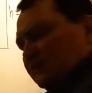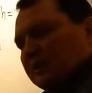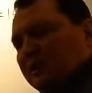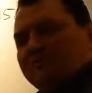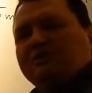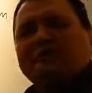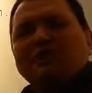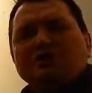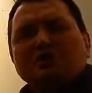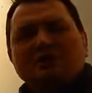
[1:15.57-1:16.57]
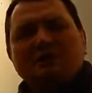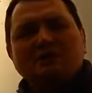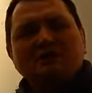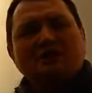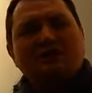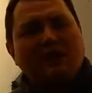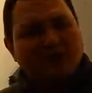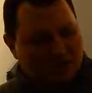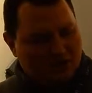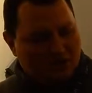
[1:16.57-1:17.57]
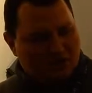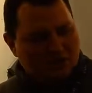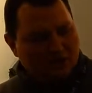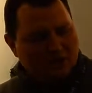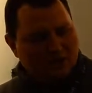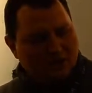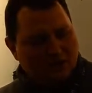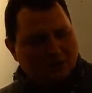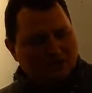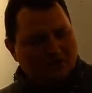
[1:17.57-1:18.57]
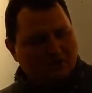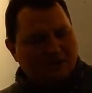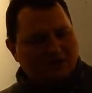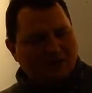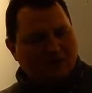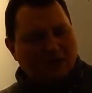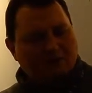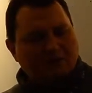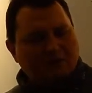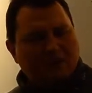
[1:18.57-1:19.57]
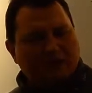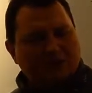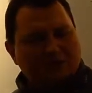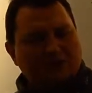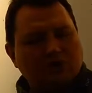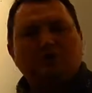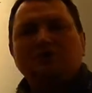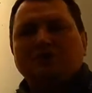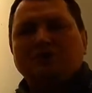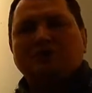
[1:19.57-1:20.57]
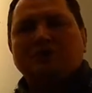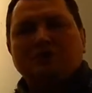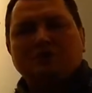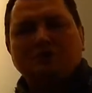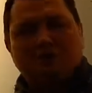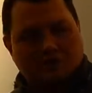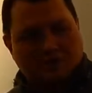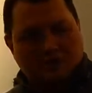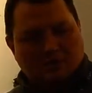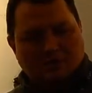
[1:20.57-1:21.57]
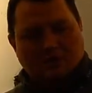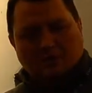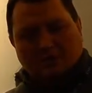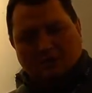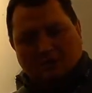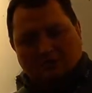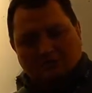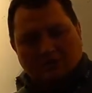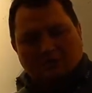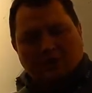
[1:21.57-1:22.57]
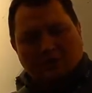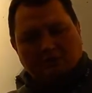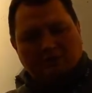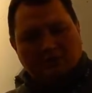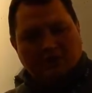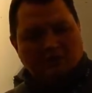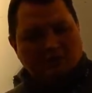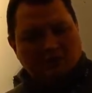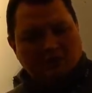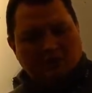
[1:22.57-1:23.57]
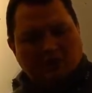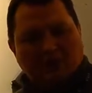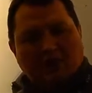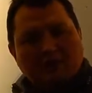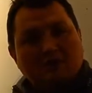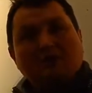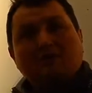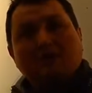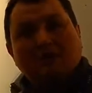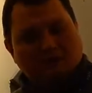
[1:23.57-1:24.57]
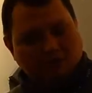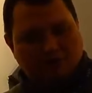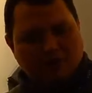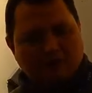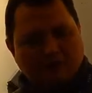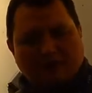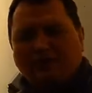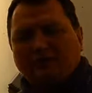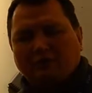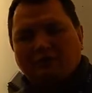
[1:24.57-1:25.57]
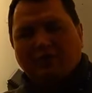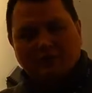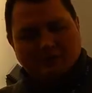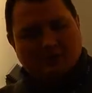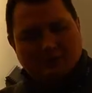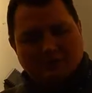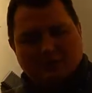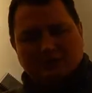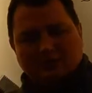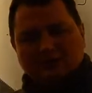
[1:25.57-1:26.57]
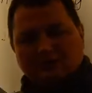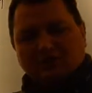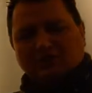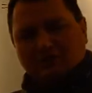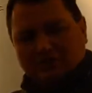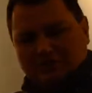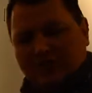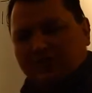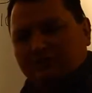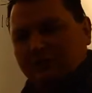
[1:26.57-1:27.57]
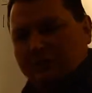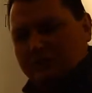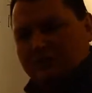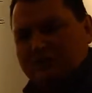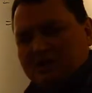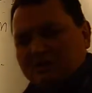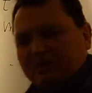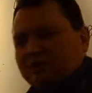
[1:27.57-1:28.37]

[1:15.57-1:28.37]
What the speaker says: the gravitational acceleration on the surface of the planet Qo'noS. So important information here, it's not Earth, it's another planet, it's a planet Qo'noS, and the question is about